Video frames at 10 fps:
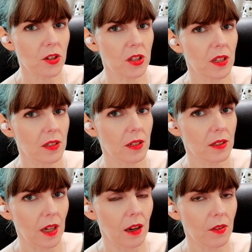Martian is the
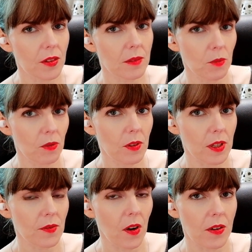star of this
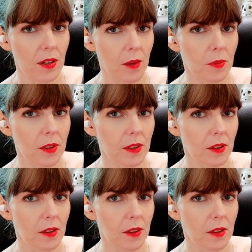movie as far as I'm